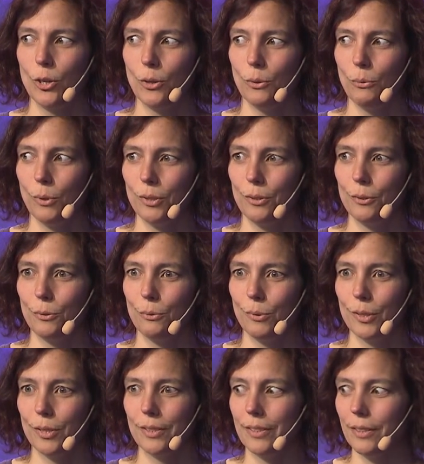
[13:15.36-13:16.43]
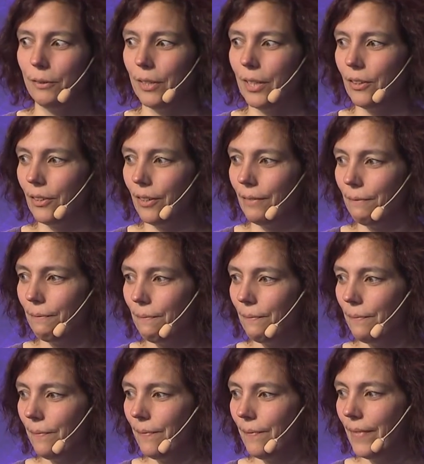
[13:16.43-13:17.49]
What was going on?
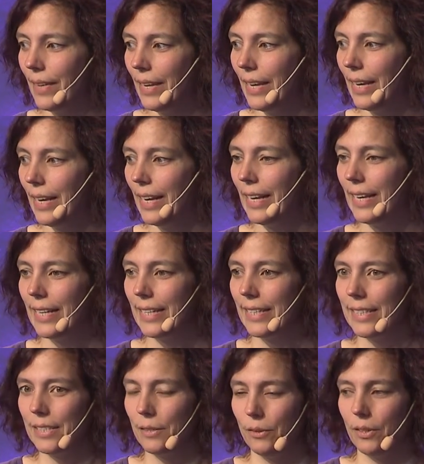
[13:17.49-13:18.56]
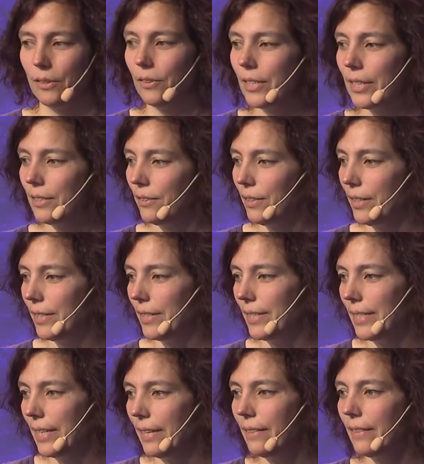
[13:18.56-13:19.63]
So in order to
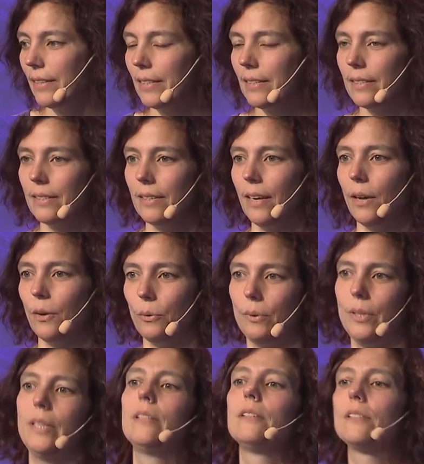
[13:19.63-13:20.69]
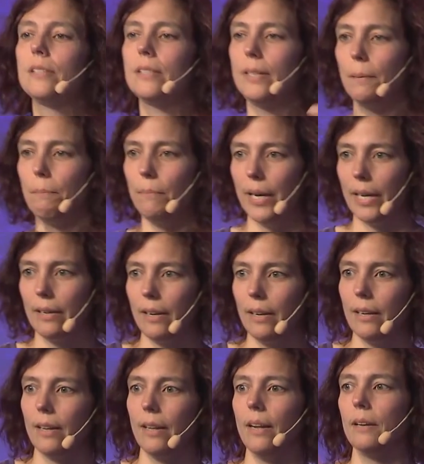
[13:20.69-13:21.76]
understand this, we need to step back a
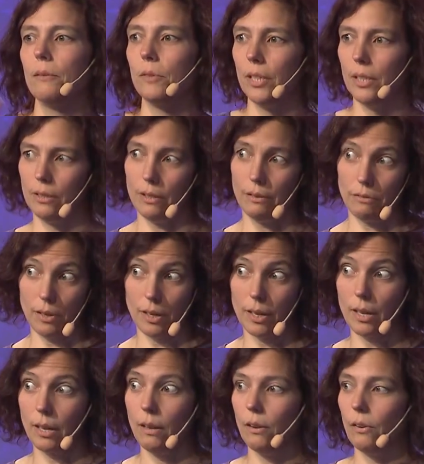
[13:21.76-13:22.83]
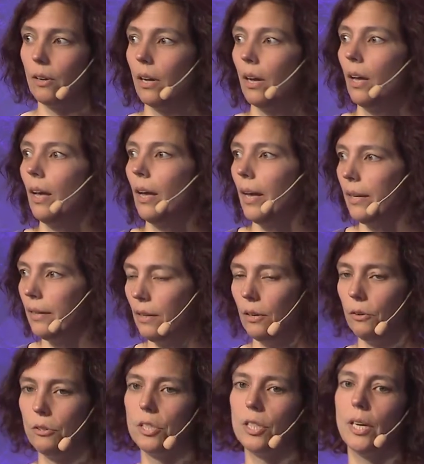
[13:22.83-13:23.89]
little and we need to have a little look at
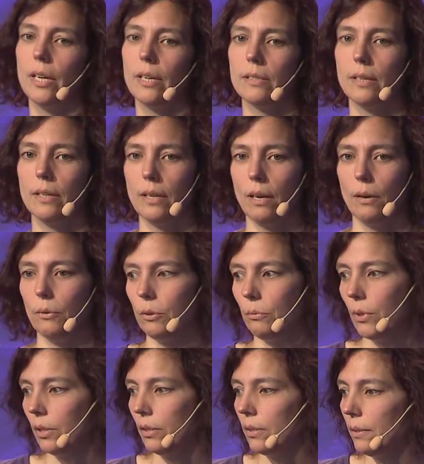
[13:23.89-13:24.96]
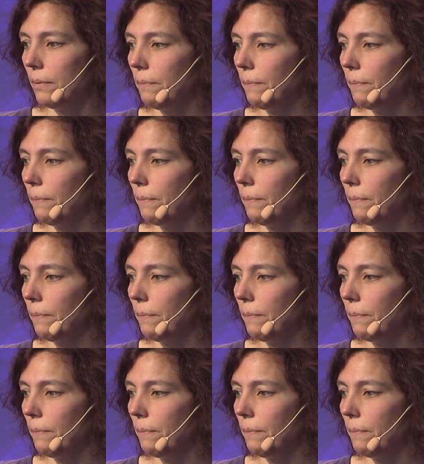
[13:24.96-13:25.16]
Node.js and how it works.